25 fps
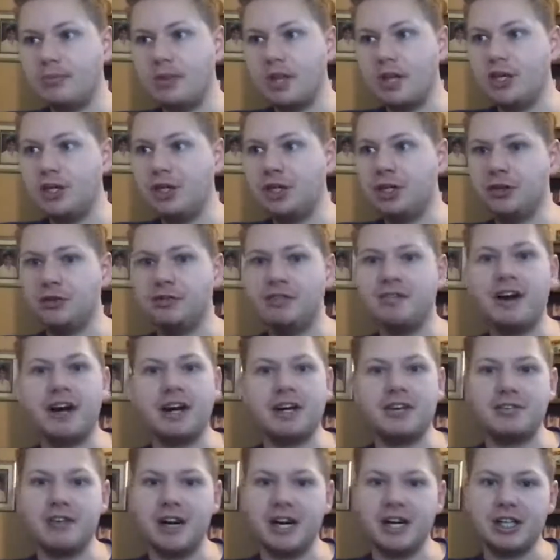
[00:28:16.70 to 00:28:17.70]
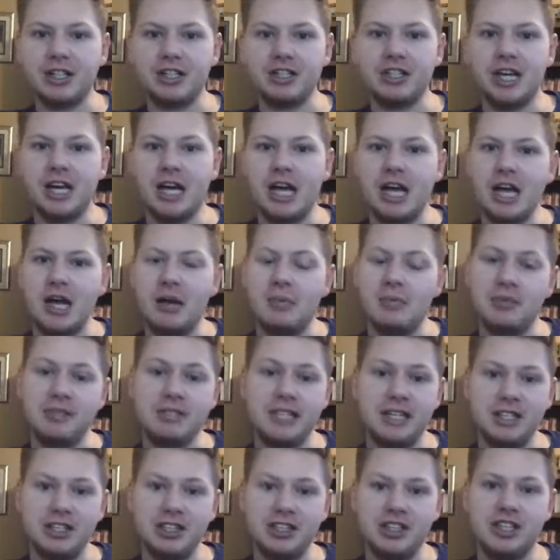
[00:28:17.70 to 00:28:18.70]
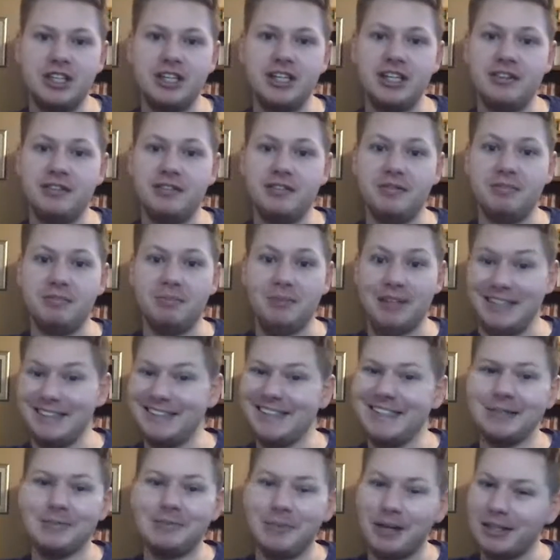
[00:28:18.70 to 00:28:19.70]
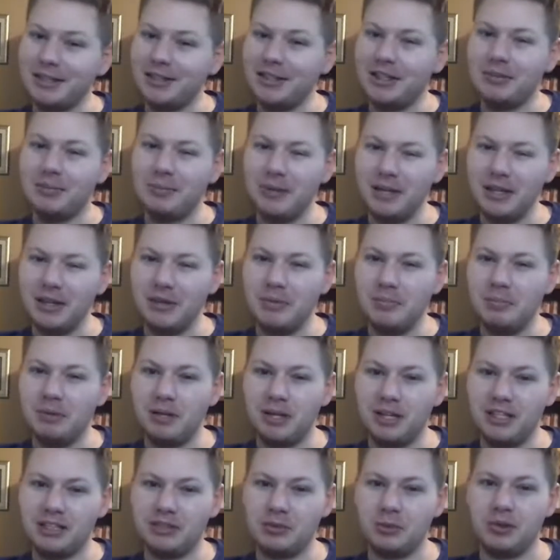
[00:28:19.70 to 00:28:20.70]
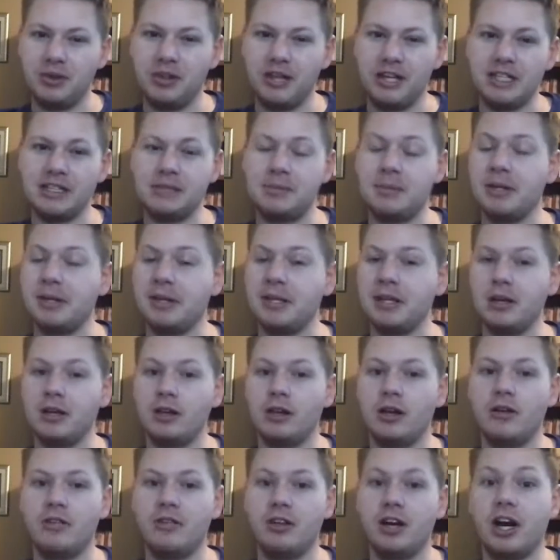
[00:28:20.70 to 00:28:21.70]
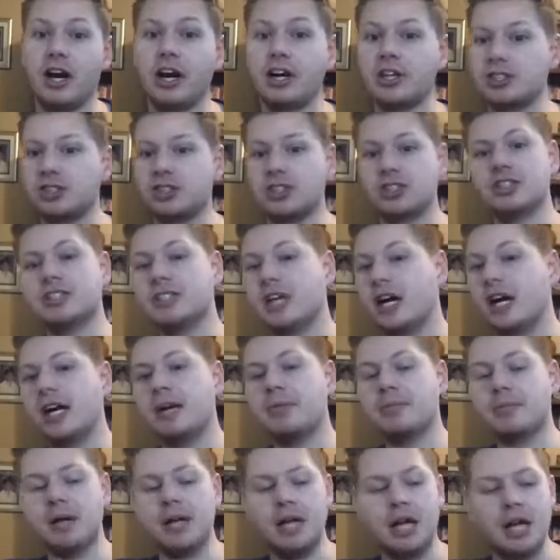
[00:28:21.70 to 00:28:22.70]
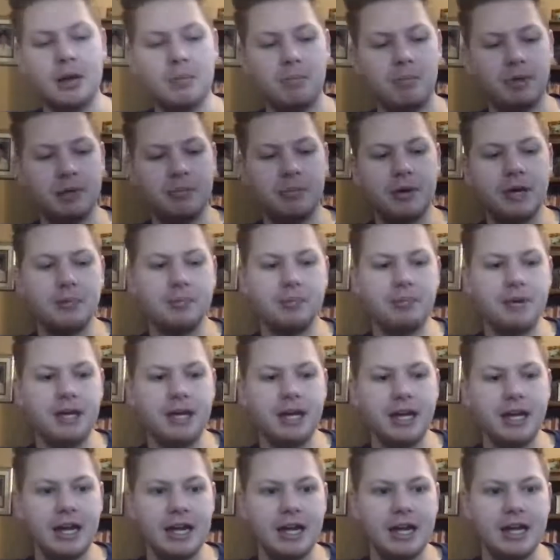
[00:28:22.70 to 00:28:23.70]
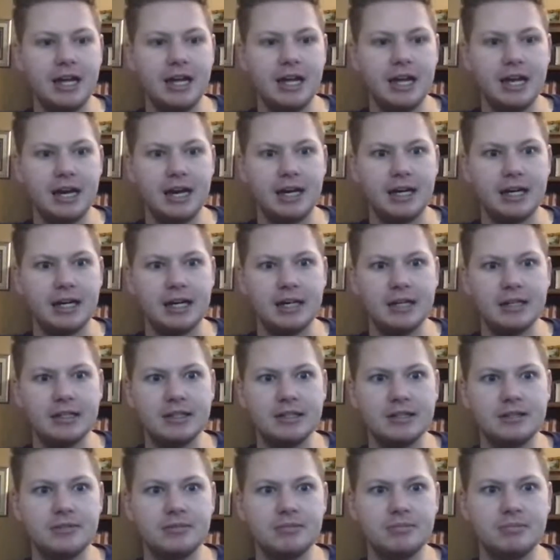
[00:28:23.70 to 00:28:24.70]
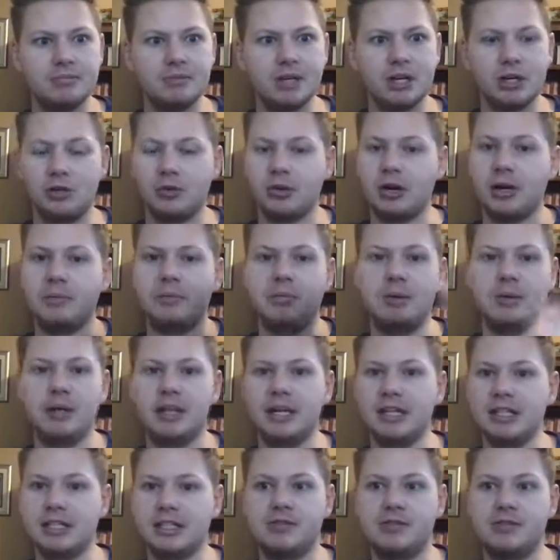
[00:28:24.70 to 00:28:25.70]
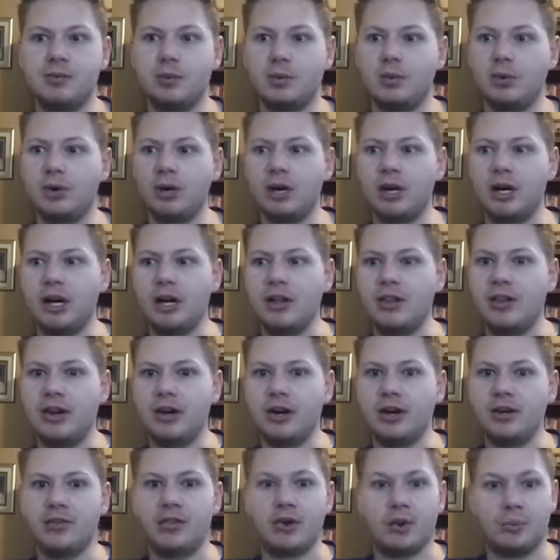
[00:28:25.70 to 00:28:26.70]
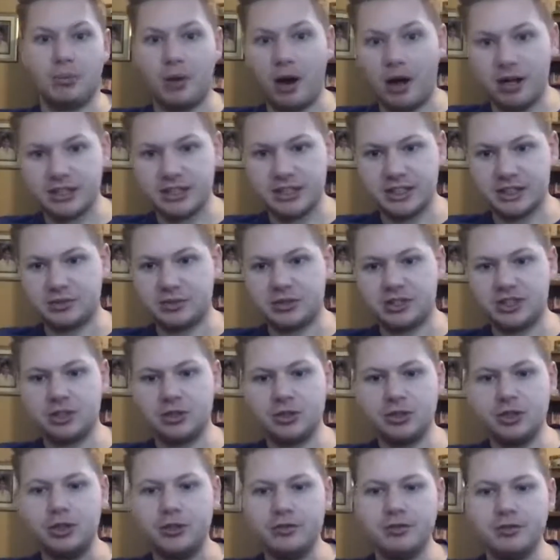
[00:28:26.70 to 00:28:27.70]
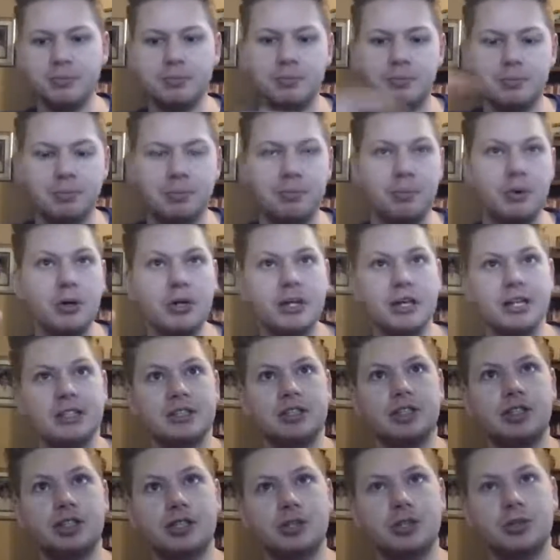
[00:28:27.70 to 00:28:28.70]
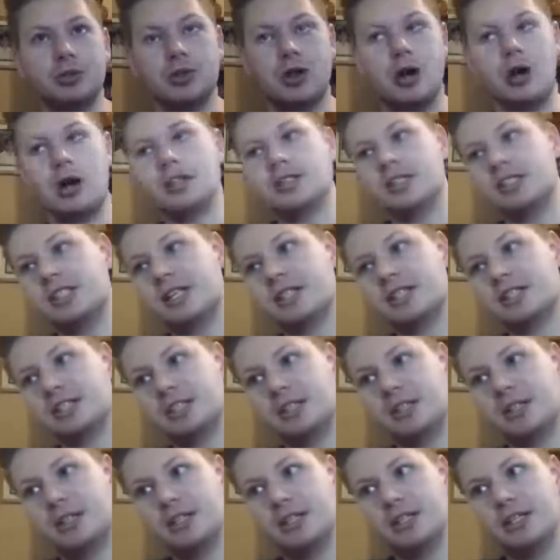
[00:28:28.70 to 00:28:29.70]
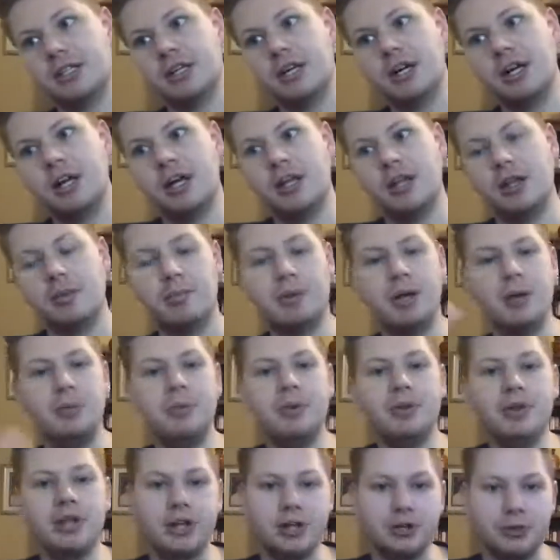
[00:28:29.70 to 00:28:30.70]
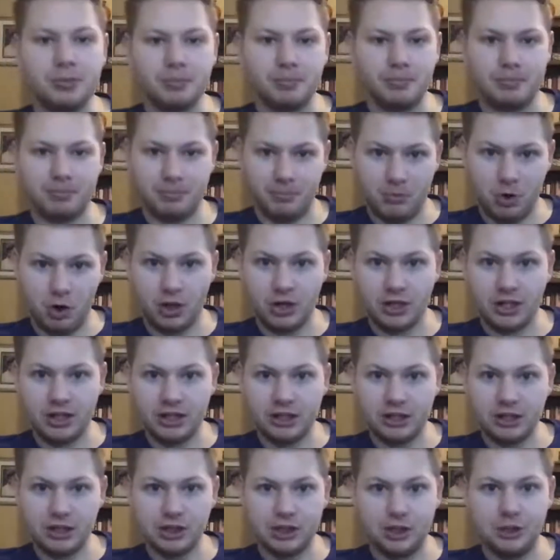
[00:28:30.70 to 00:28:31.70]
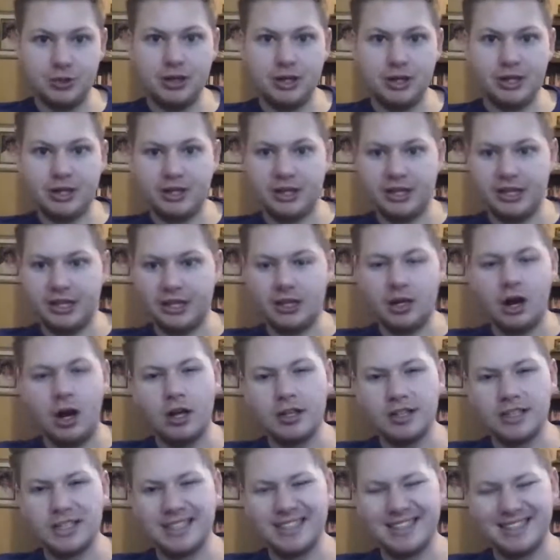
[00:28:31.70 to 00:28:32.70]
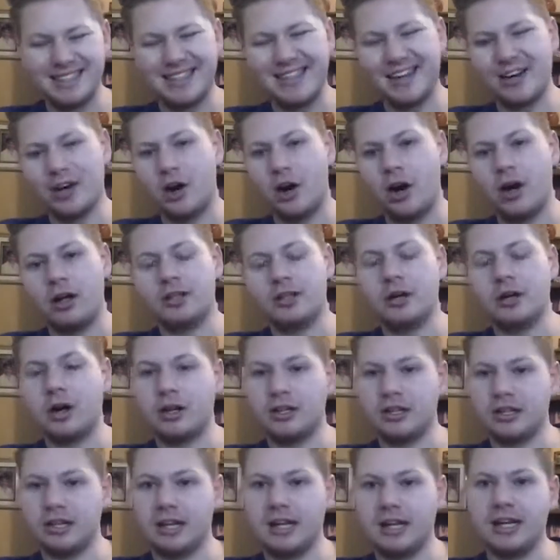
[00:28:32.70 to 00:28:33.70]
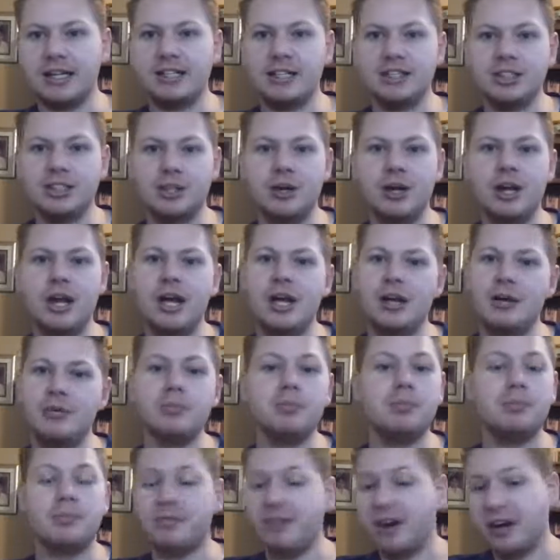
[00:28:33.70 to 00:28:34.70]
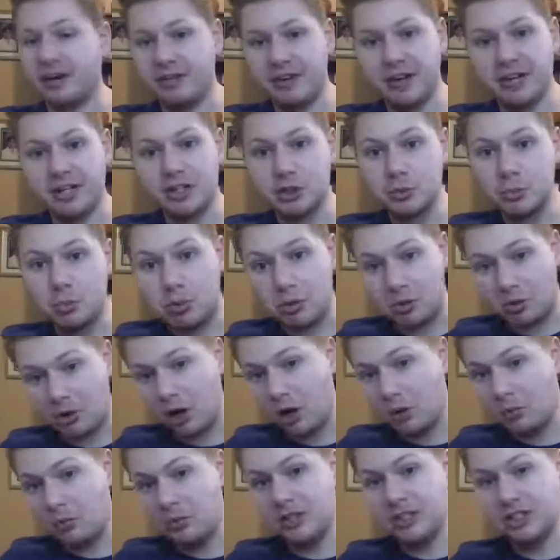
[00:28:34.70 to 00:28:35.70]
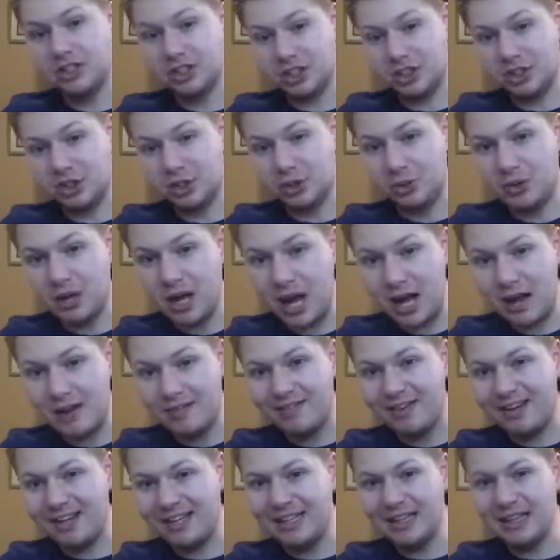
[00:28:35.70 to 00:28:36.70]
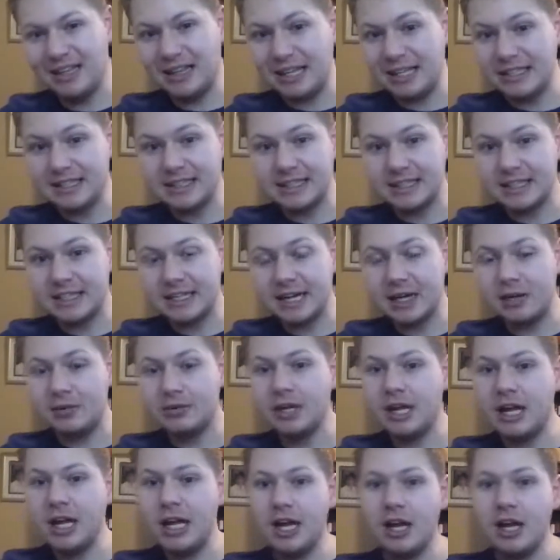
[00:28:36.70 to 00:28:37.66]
firefighters, potentially LinkedIn might not be the place where they spend a lot of their extra time, but it might be a great place for their bosses, right? So you have to put into context the people that you're marketing to and the context that they're on online. So firefighters probably do have a LinkedIn account.